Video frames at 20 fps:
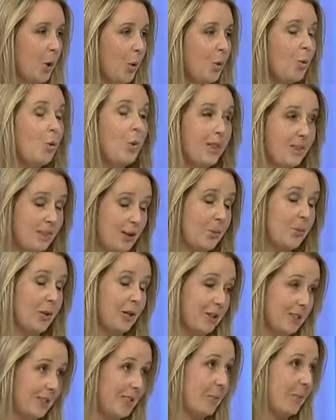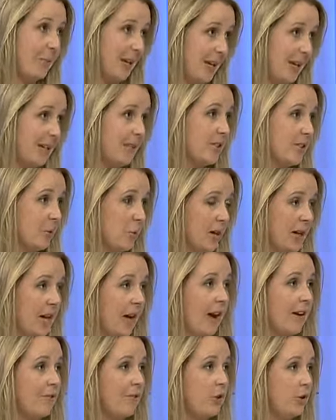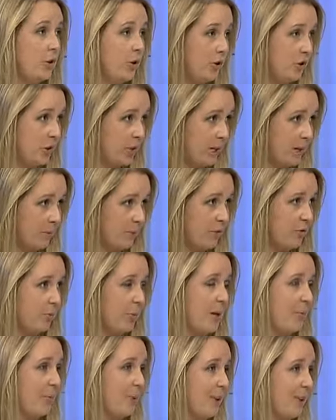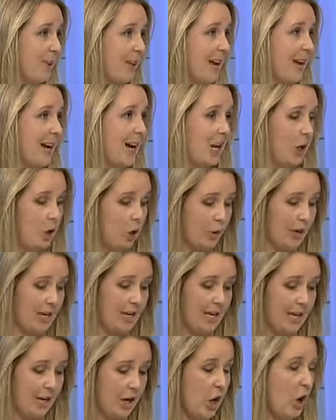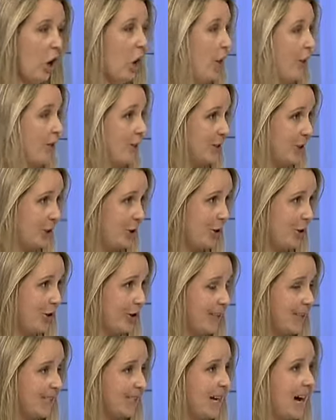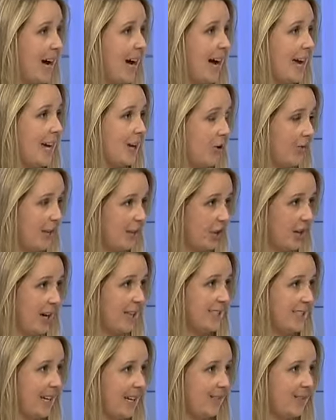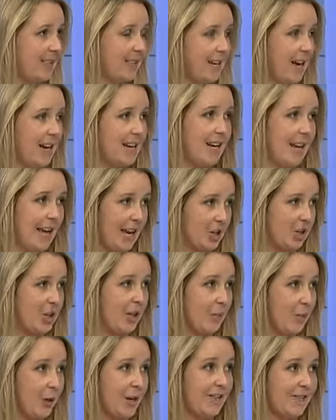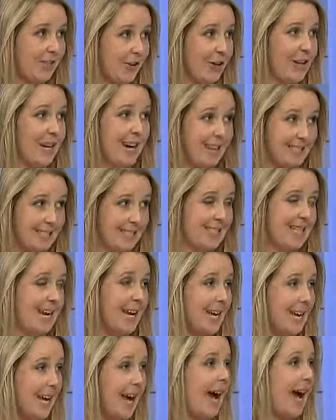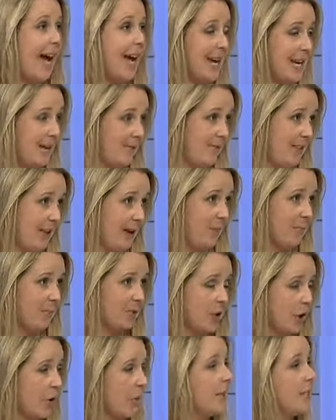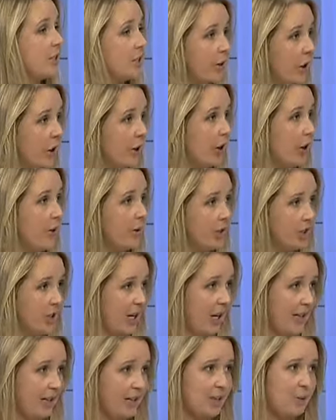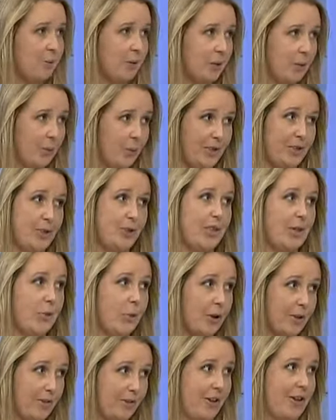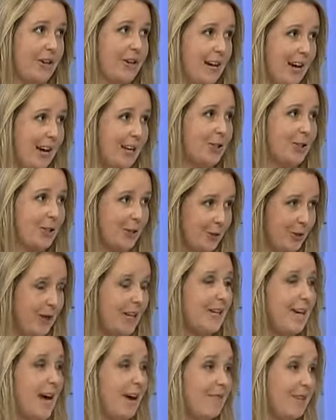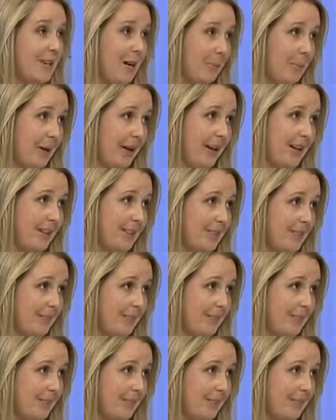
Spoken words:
We think we're a step ahead. So we have huge teams of people that are looking on the security side, on the child safety side, and actually working very hard to stay ahead of them. So it's an ongoing challenge, but we certainly work very hard to have the upper hand.